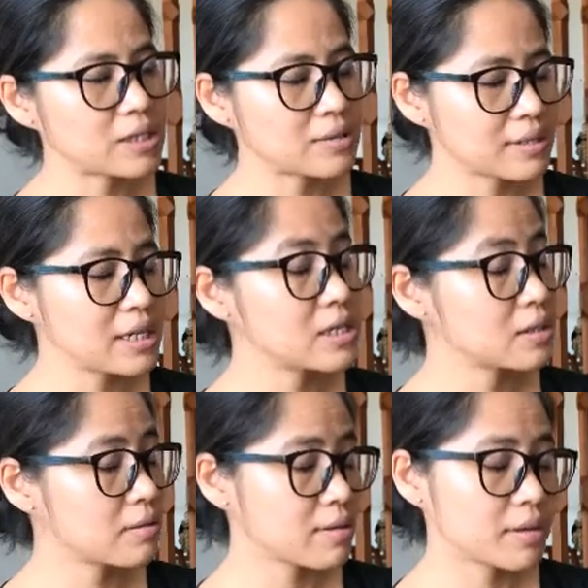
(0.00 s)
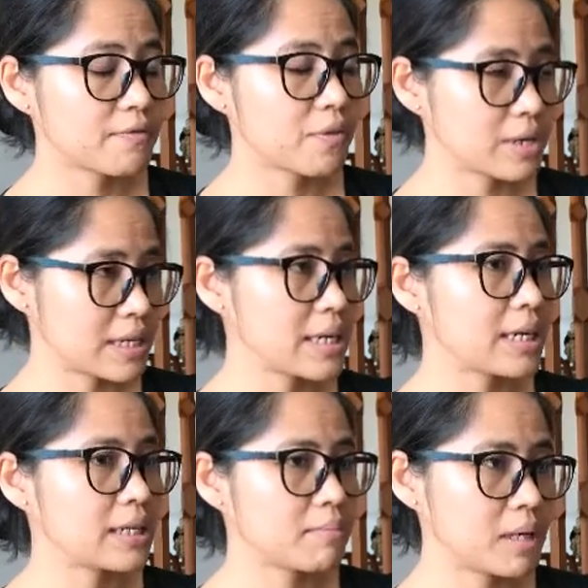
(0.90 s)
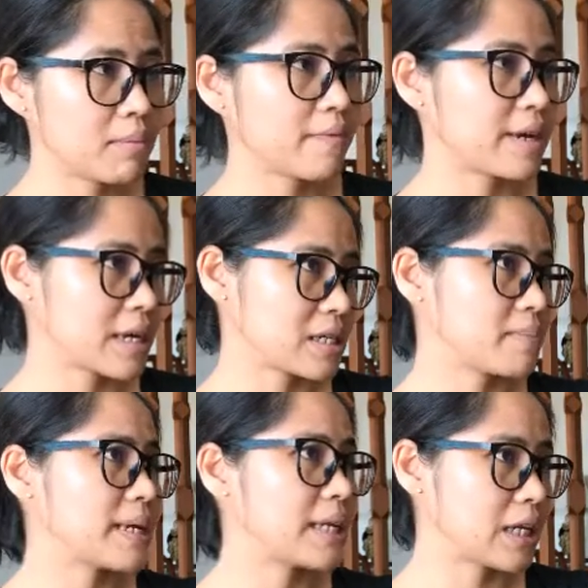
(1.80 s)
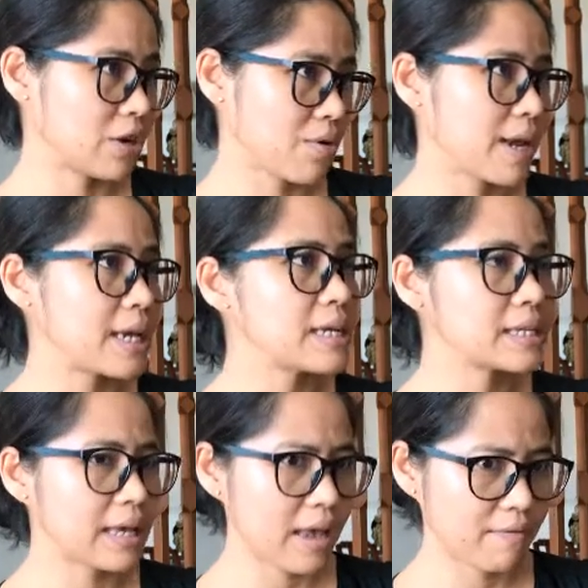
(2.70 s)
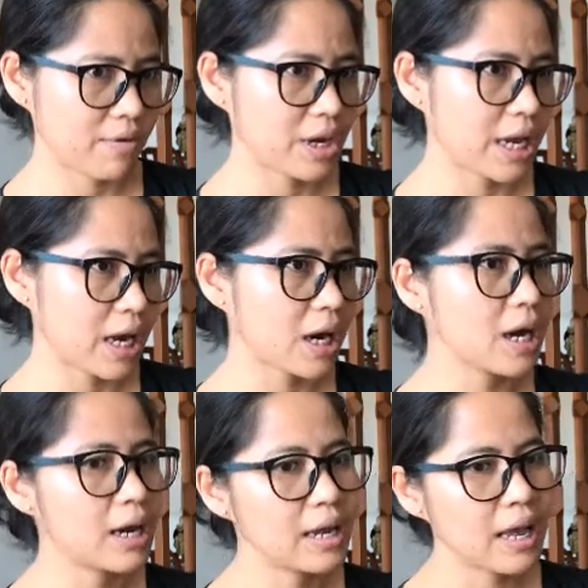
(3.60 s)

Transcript: So since 2014, the minimum wage has been increased every year